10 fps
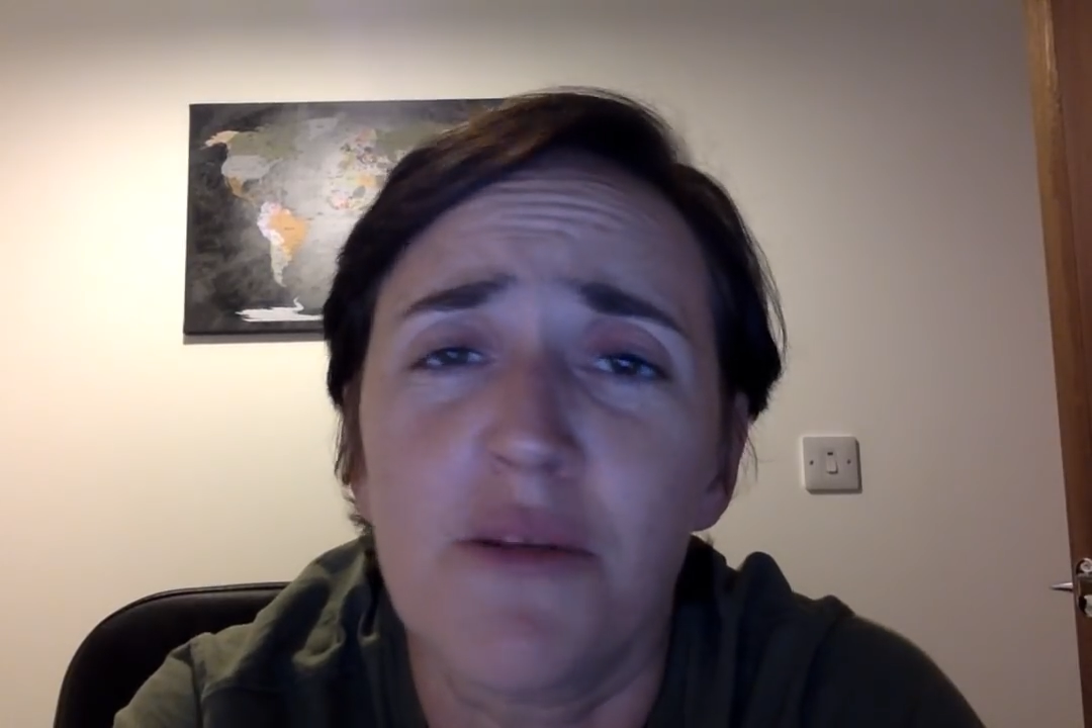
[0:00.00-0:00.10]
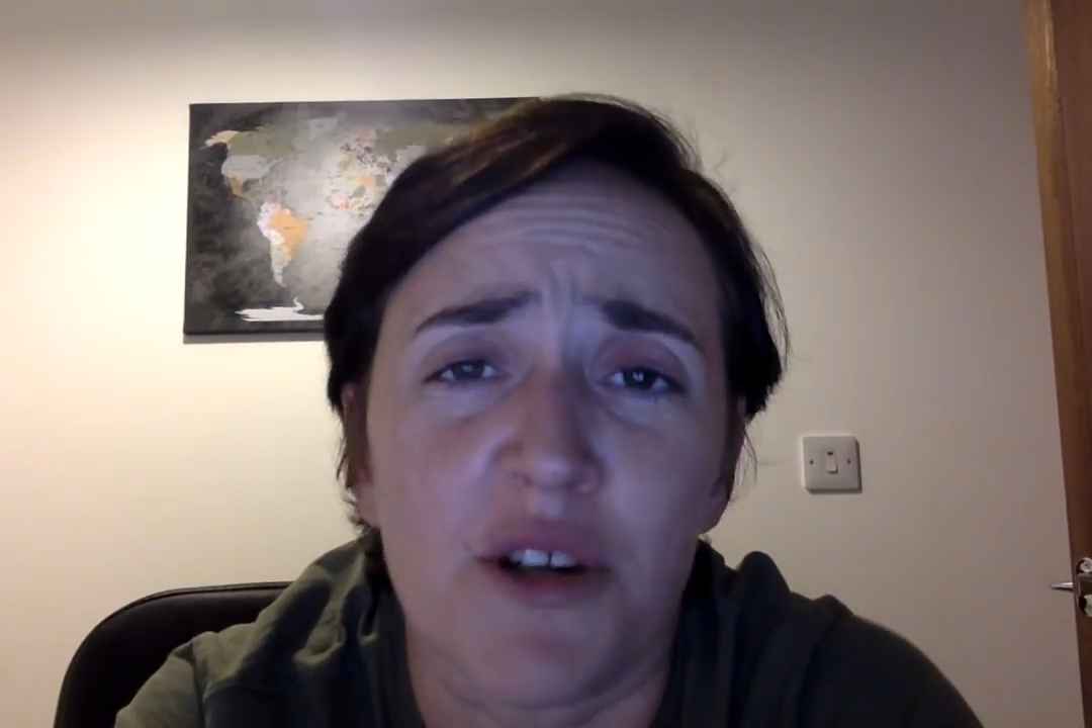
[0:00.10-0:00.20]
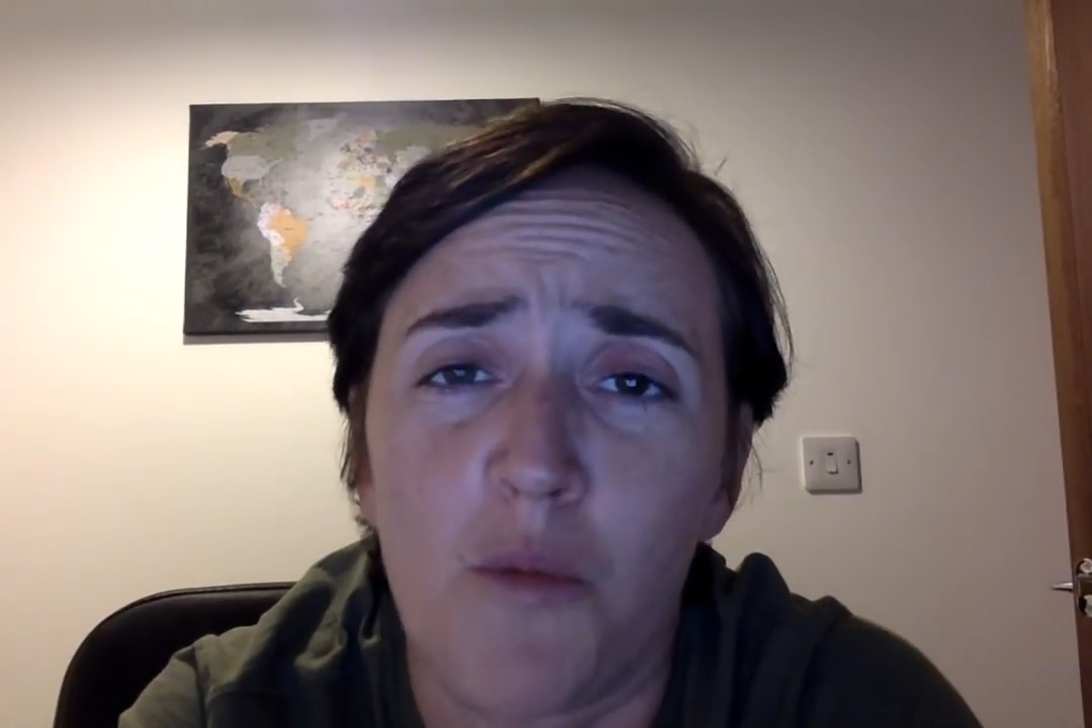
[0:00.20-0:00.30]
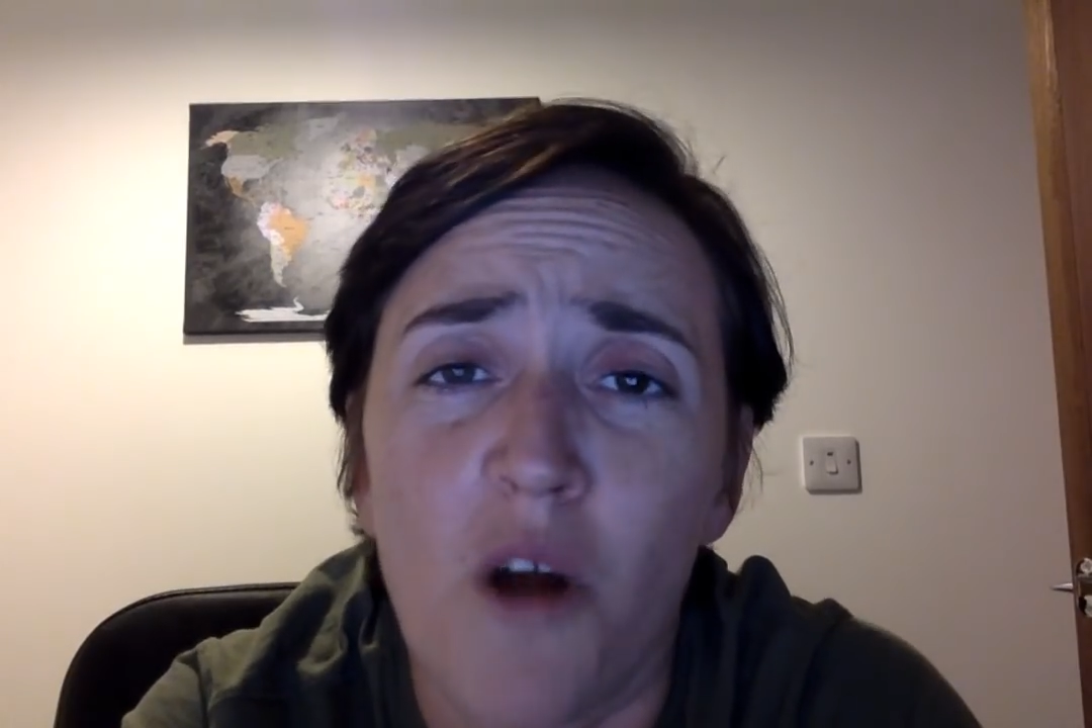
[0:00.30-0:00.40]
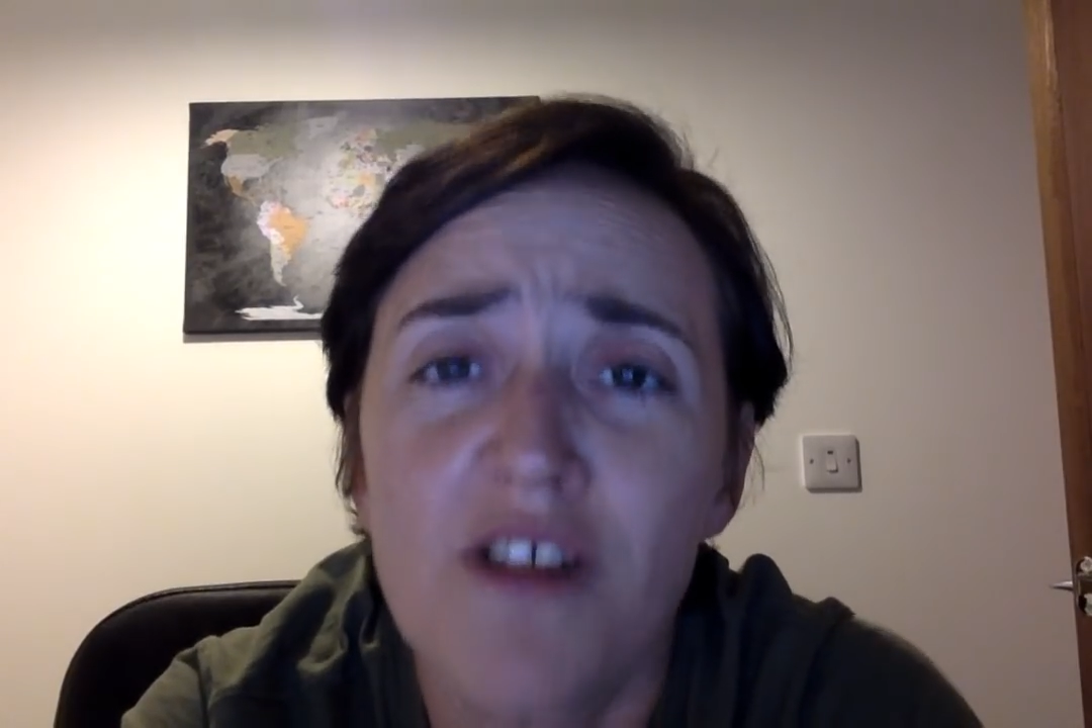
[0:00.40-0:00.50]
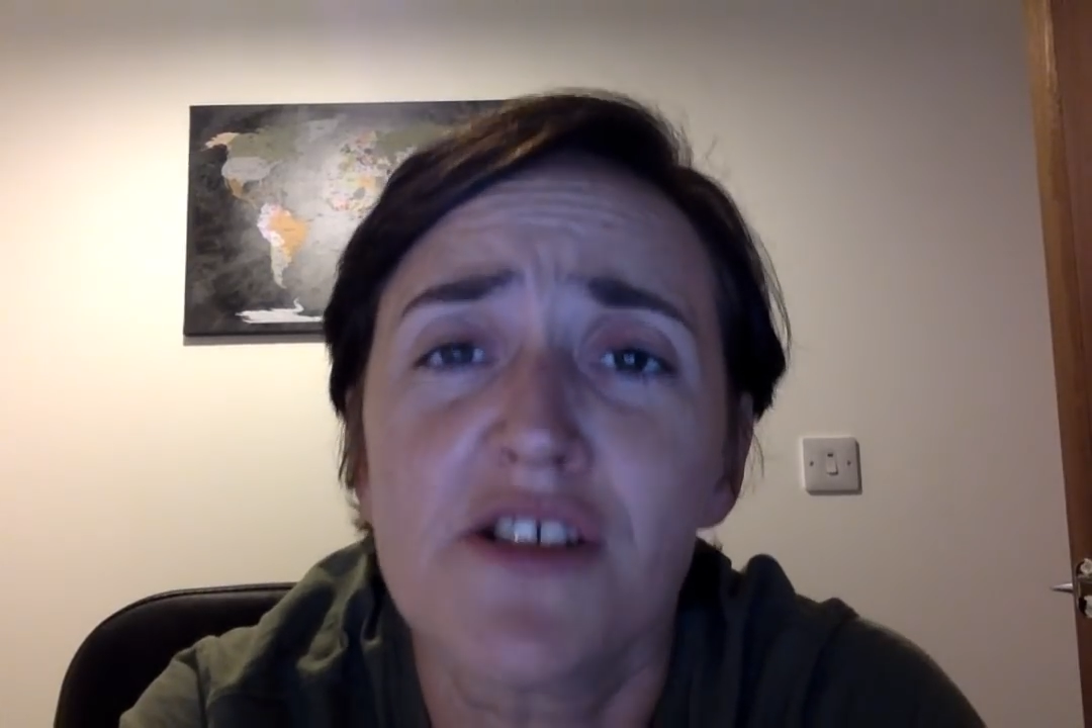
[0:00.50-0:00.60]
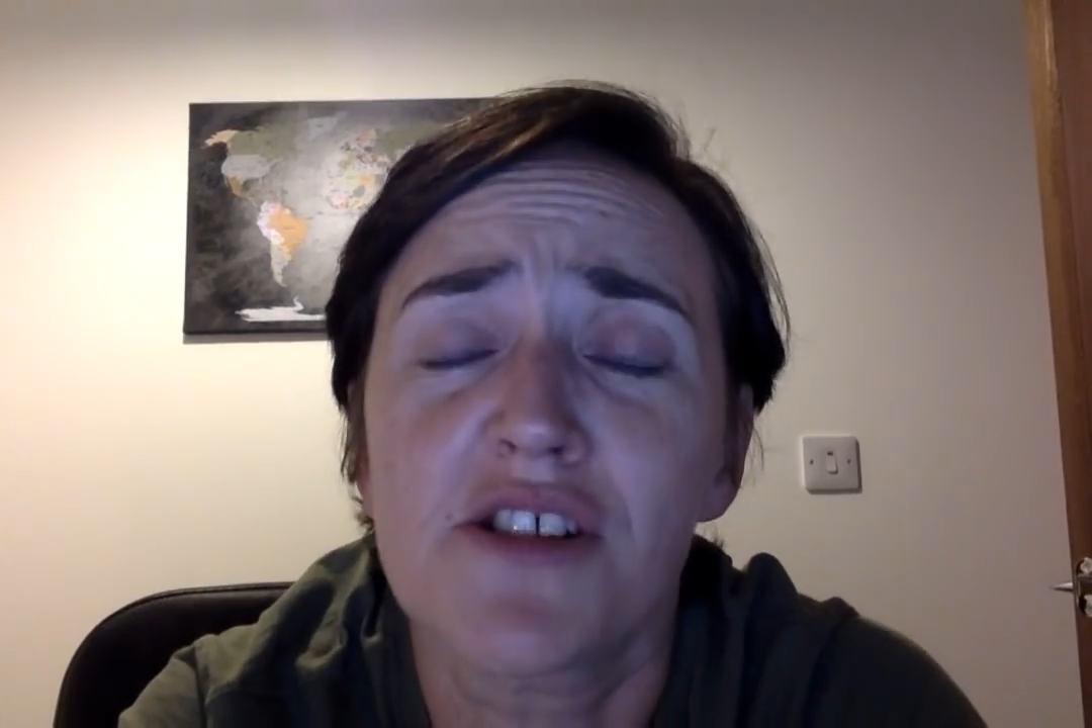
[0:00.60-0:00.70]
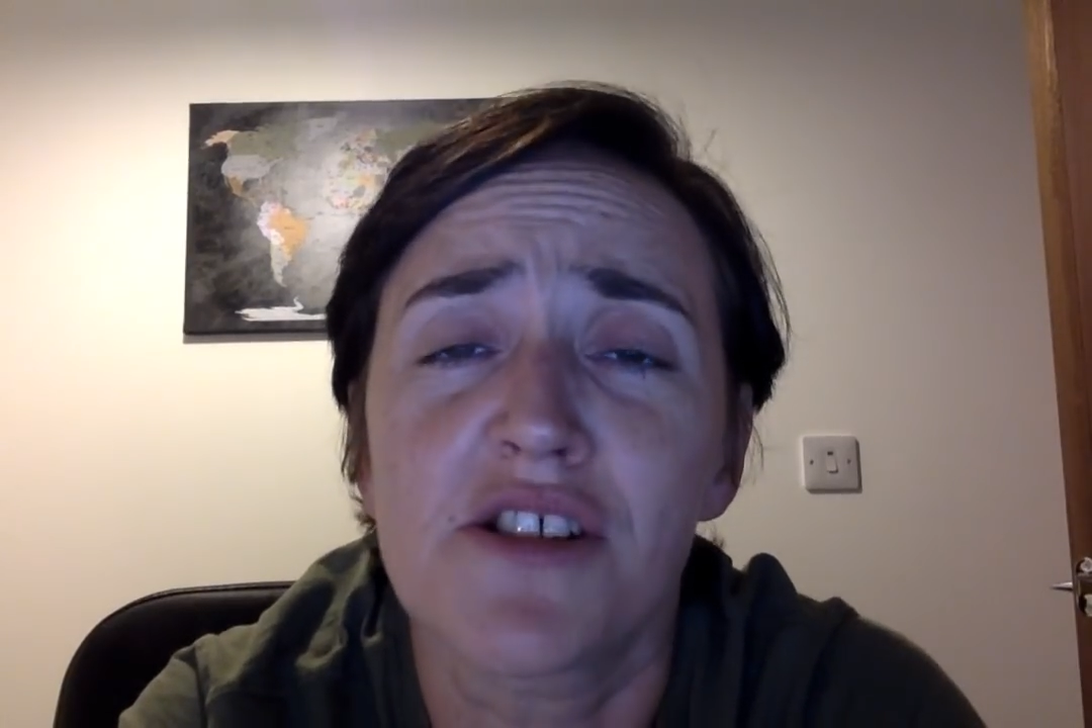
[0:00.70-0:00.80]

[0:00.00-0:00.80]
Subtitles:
what it wants